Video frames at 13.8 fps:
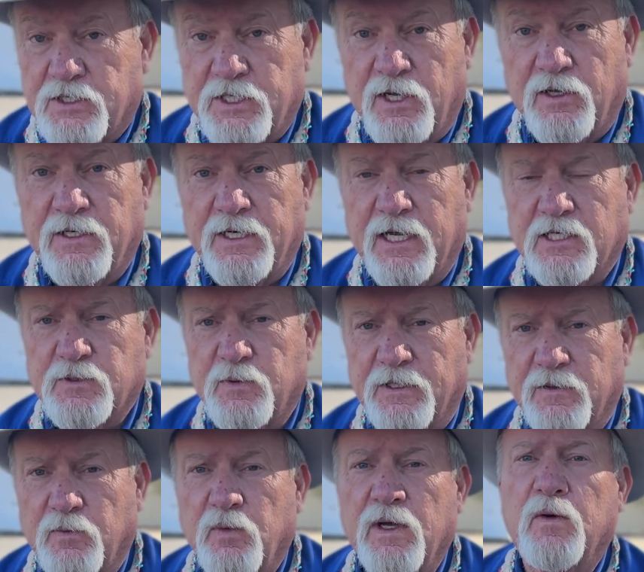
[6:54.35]
see you on the next
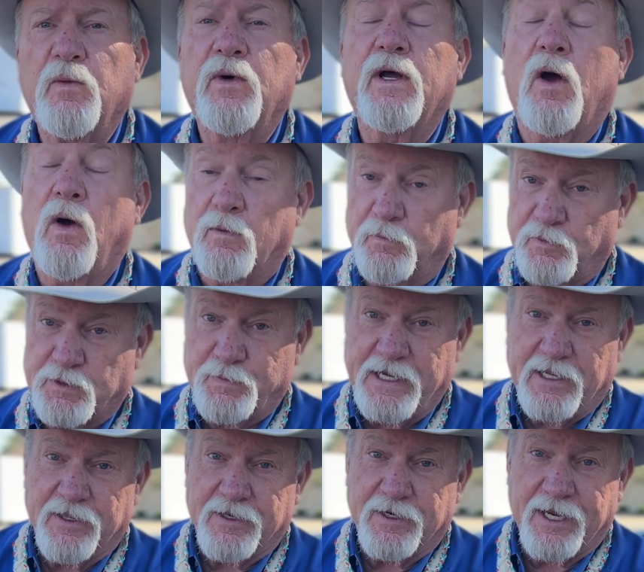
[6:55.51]
one. Speak
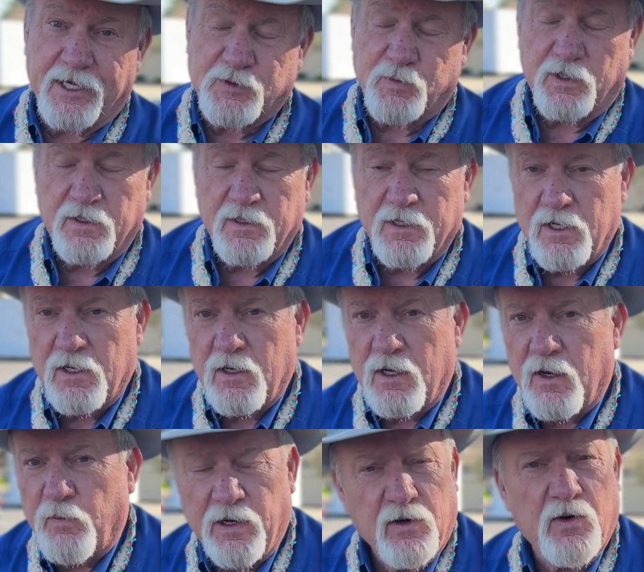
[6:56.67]
of the next one,
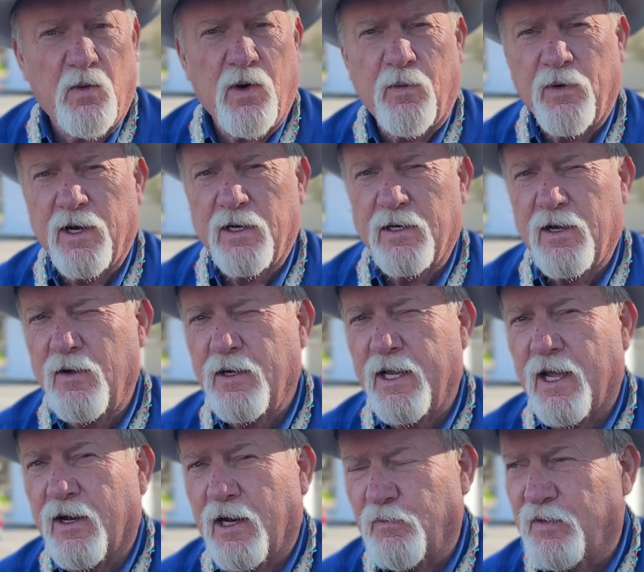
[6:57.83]
we don't know where we're going to go
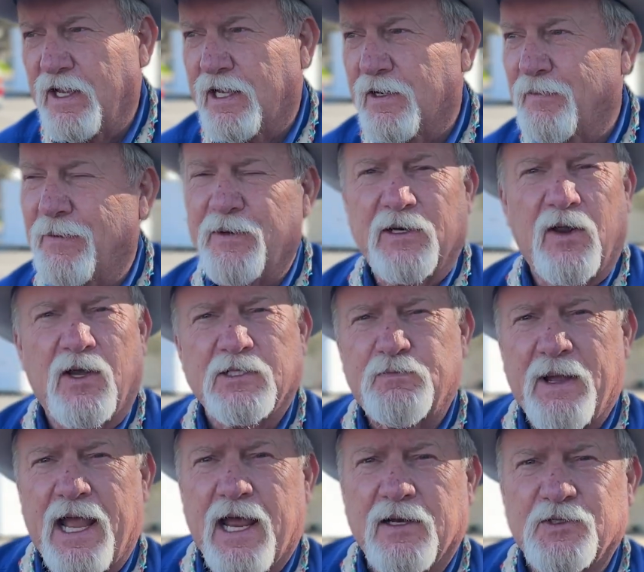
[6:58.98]
yet. I'm thinking maybe Los
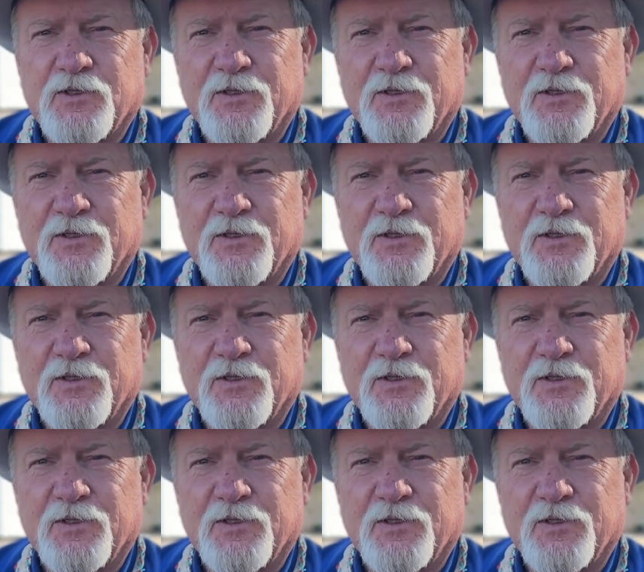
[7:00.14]
Banos